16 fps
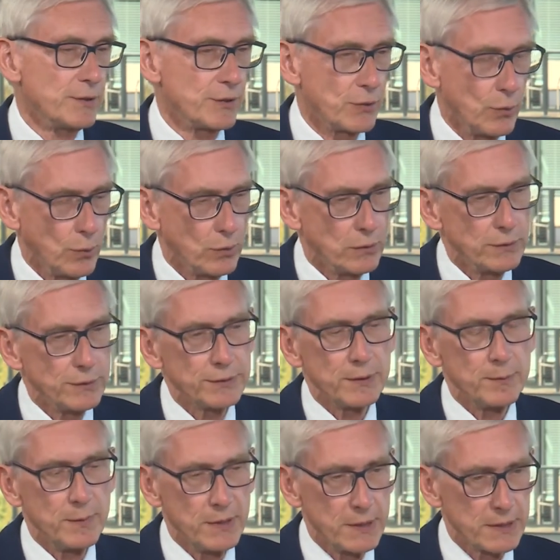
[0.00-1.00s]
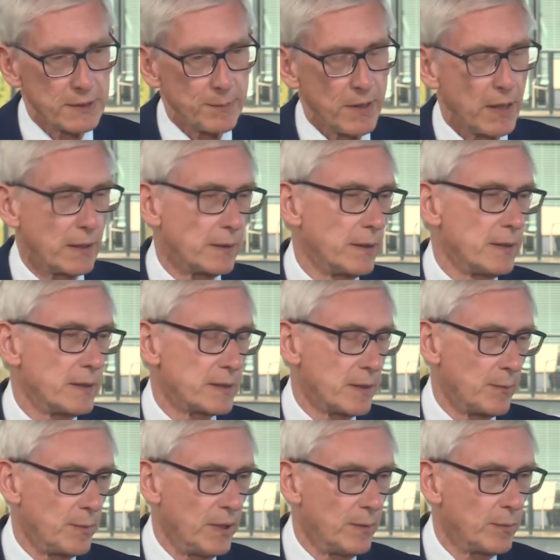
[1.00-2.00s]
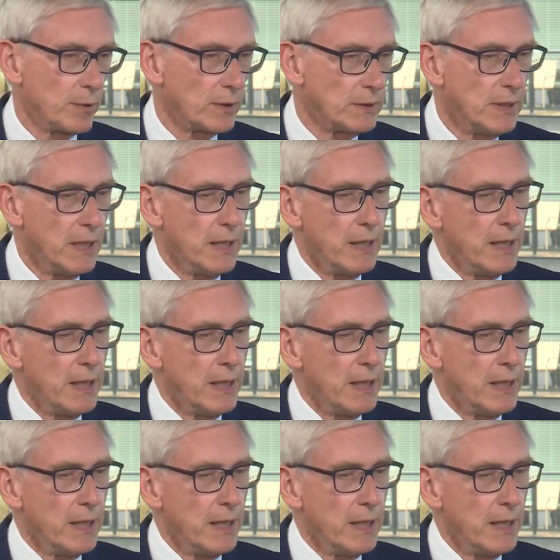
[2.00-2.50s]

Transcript: schools and municipalities and people.